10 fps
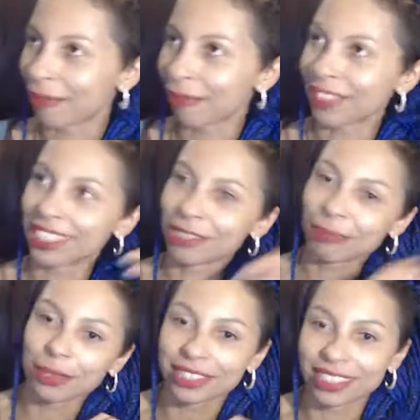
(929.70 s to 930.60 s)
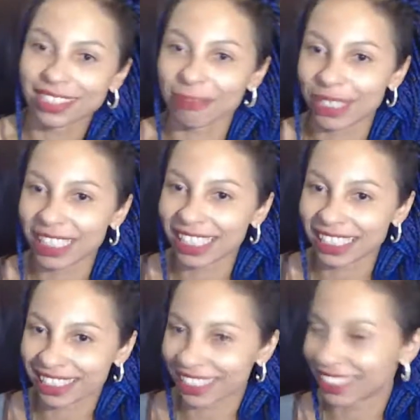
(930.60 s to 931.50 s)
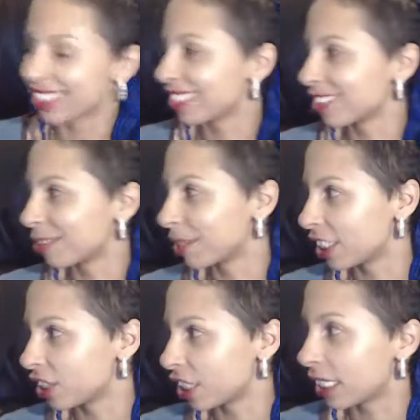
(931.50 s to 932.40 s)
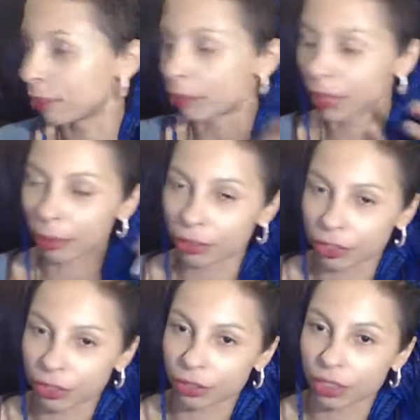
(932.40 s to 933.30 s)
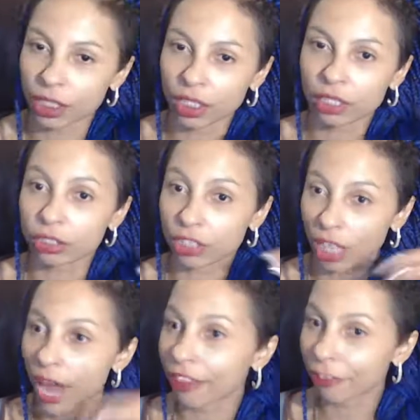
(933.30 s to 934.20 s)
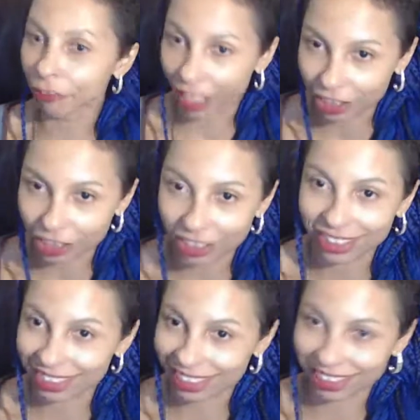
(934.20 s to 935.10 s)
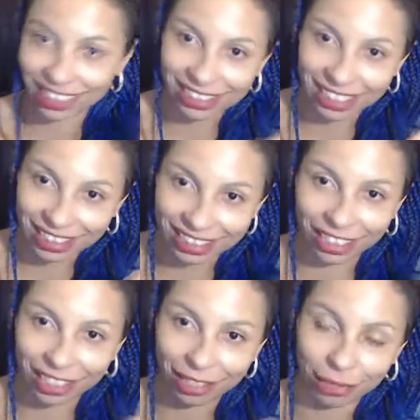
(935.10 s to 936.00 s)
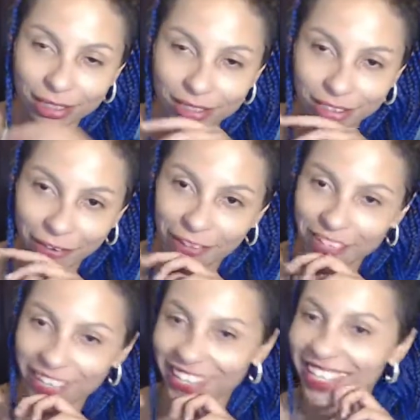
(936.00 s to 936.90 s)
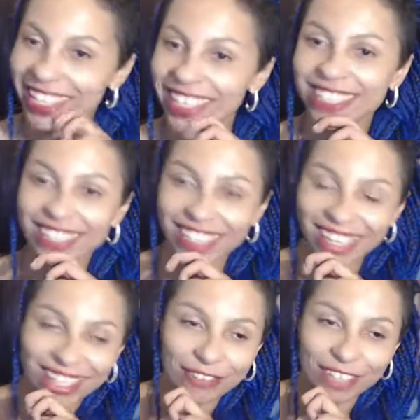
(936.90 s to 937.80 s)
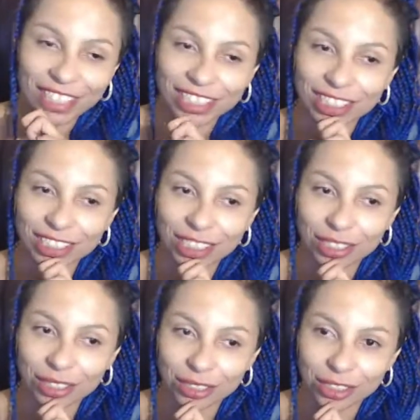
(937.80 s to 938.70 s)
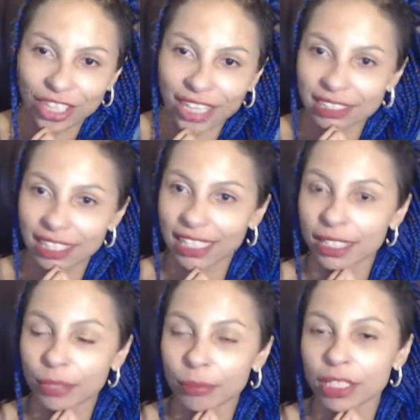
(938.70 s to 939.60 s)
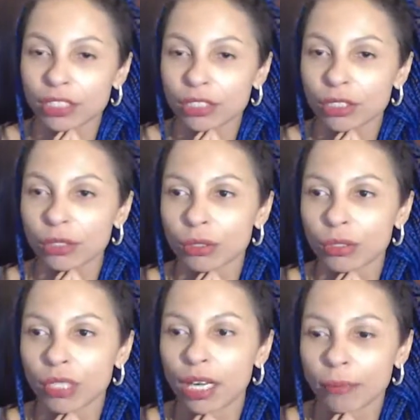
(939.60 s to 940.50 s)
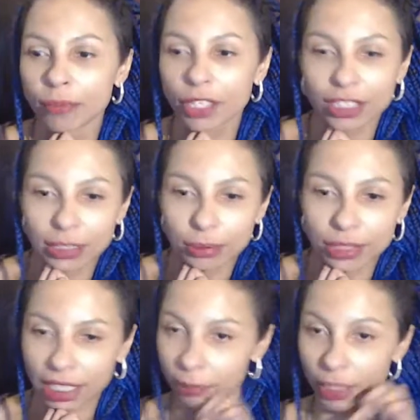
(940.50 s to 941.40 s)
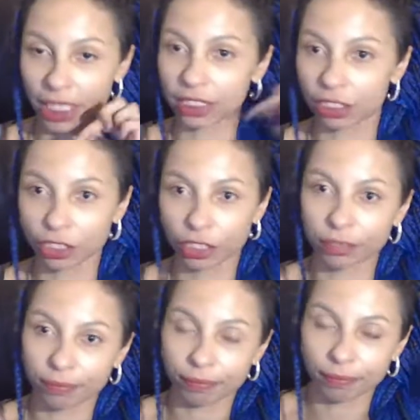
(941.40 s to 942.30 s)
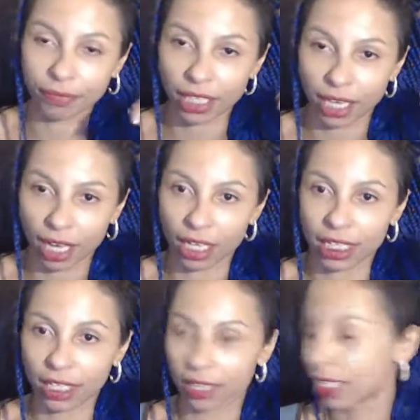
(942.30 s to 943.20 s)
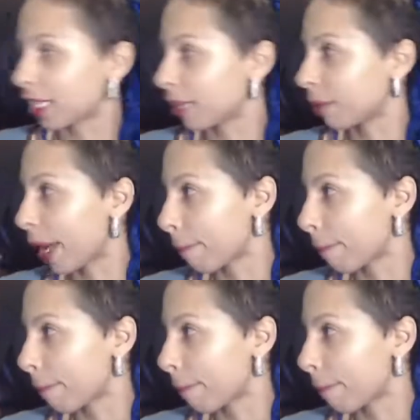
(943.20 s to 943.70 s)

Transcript: symbols and meanings and interpretation, and then be able to use our other functions, because that's necessary, otherwise use our other functions to translate them into concepts that can be understood in a thinking way.